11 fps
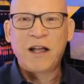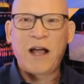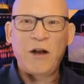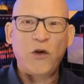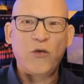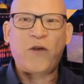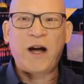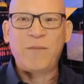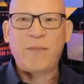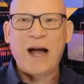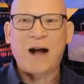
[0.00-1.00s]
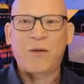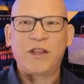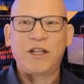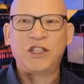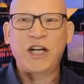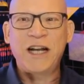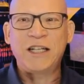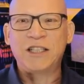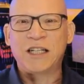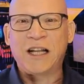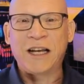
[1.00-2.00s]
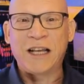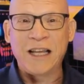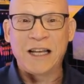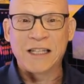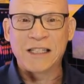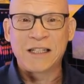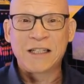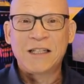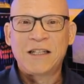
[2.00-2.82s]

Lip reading: and you fight back with a jet engine like this,